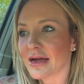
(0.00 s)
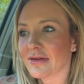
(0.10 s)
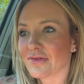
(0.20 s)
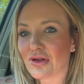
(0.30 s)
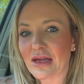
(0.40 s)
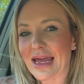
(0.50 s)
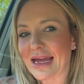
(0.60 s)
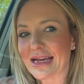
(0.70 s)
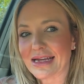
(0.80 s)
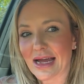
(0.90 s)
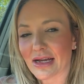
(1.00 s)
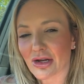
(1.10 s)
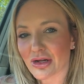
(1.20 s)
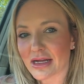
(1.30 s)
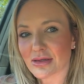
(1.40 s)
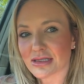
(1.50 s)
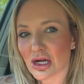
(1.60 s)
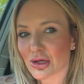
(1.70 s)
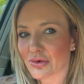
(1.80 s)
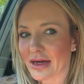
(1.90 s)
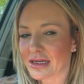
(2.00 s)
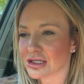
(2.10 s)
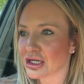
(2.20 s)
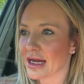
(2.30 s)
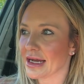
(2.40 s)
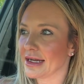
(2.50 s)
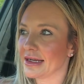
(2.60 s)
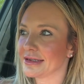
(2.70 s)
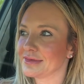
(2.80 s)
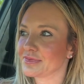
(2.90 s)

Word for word: for the eight and nine hundred thousand dollar range and